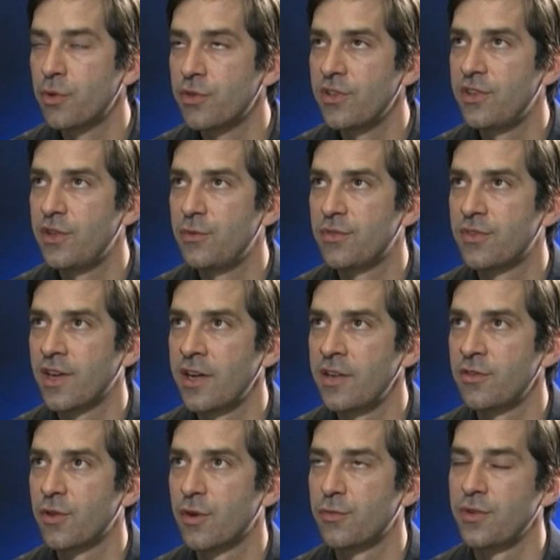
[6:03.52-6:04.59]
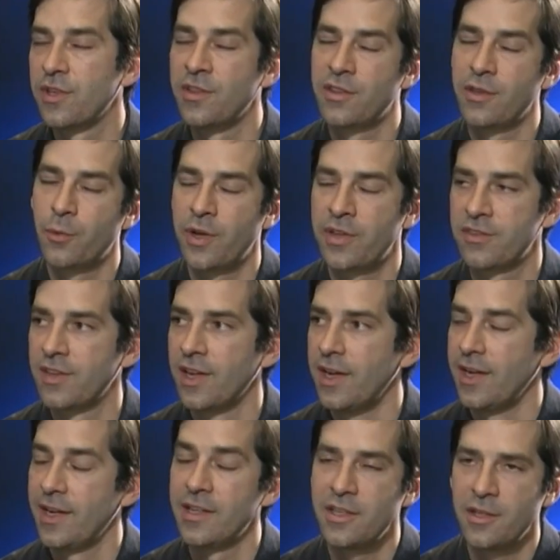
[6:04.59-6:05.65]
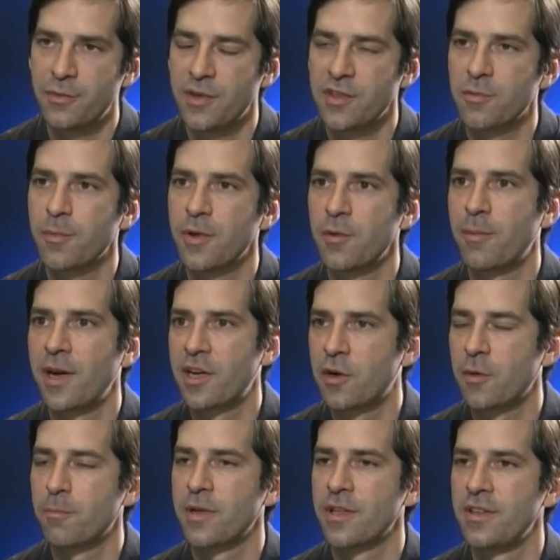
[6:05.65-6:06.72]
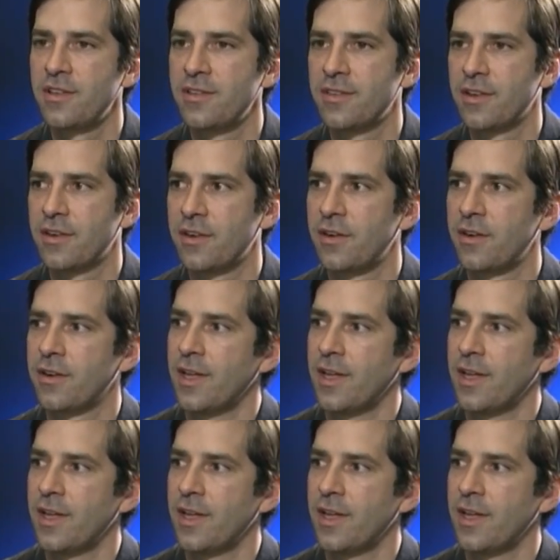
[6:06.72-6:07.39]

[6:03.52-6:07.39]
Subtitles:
some positive signs of interest and investment by companies